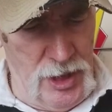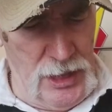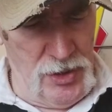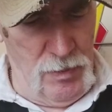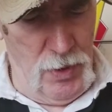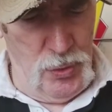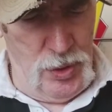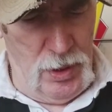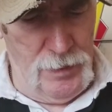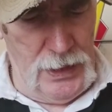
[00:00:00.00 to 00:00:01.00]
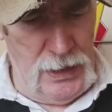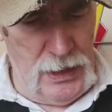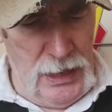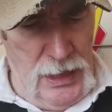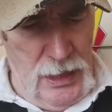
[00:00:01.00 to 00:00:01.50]
/ emotional being.
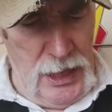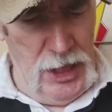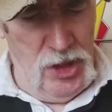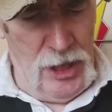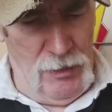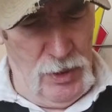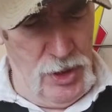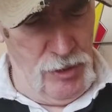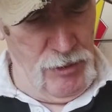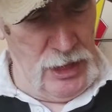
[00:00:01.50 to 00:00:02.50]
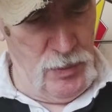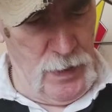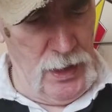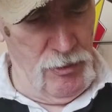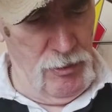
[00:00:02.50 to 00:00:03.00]
Each set was addressed
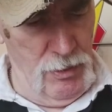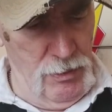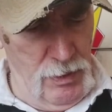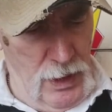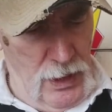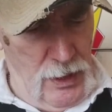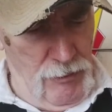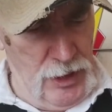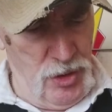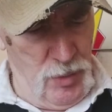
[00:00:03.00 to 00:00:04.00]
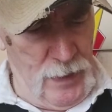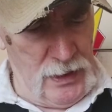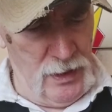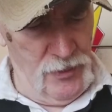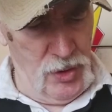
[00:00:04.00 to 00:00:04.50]
by
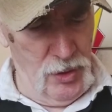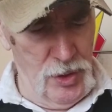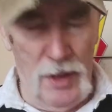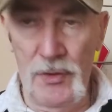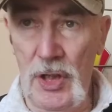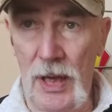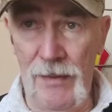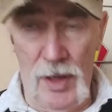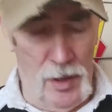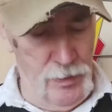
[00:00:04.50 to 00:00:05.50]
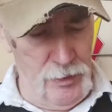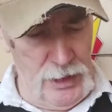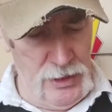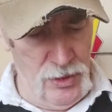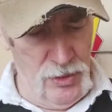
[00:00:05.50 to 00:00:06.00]
retrospective study of serving
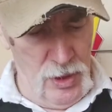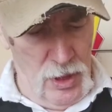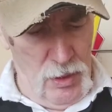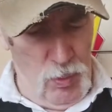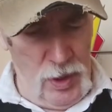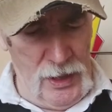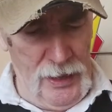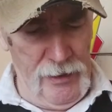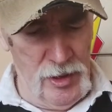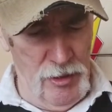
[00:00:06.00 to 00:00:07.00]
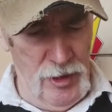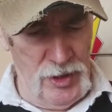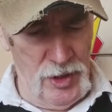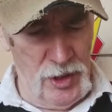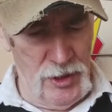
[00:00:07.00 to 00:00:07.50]
operators. What
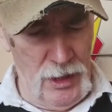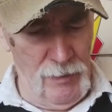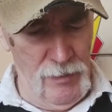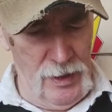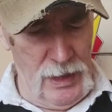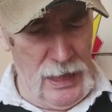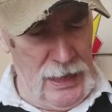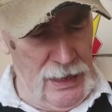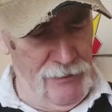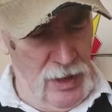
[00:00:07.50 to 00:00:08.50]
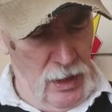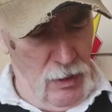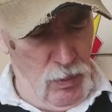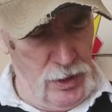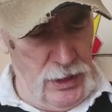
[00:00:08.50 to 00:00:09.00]
characteristics that they have?
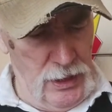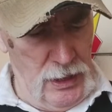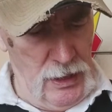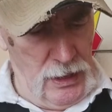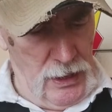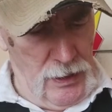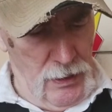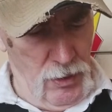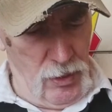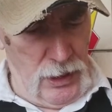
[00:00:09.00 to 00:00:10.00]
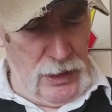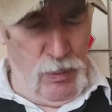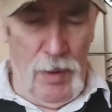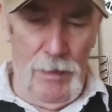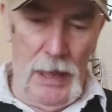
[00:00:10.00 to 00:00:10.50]
What do they look like?
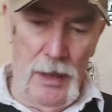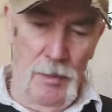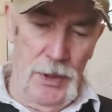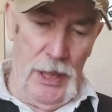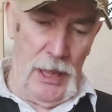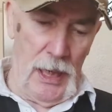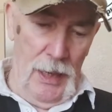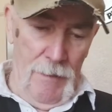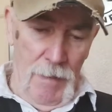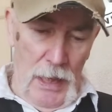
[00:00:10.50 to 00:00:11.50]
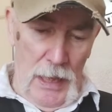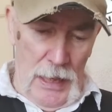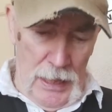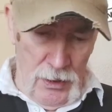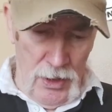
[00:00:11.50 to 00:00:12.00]
What made them tick?
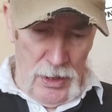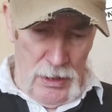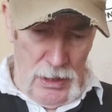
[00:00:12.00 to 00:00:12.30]
And